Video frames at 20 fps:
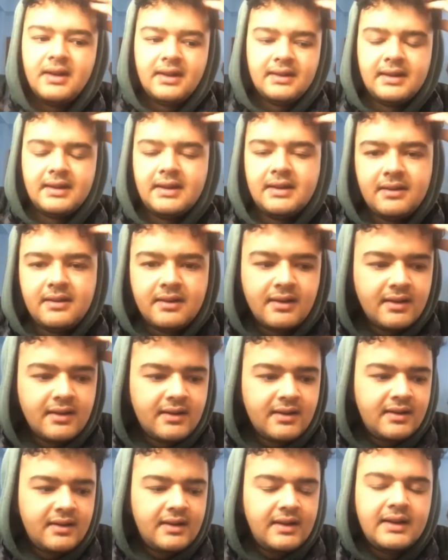then
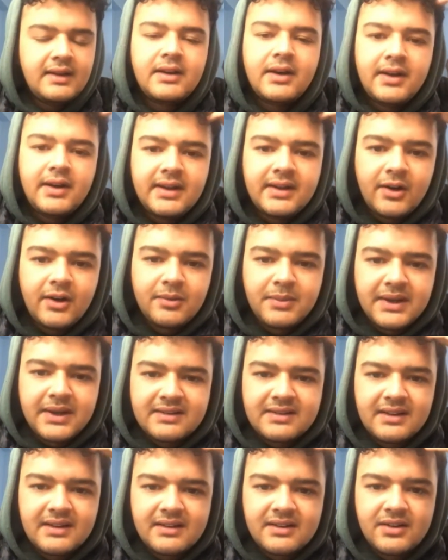it all
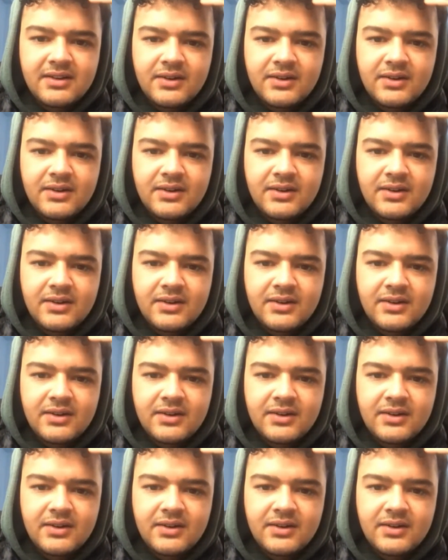makes sense.